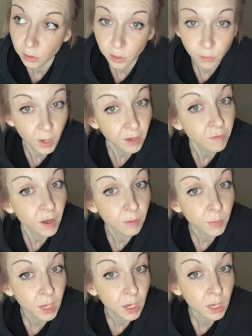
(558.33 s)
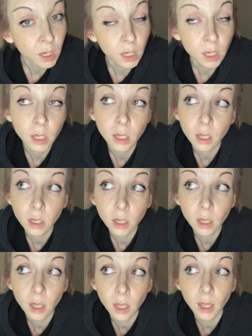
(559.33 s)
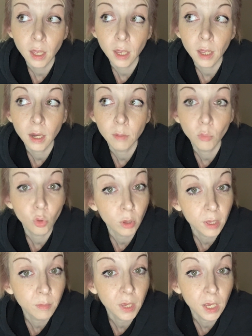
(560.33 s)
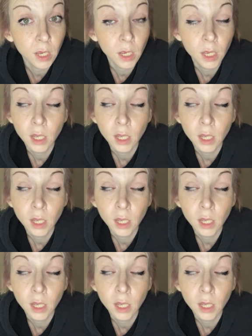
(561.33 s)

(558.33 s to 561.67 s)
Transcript: make fun of me and bully me.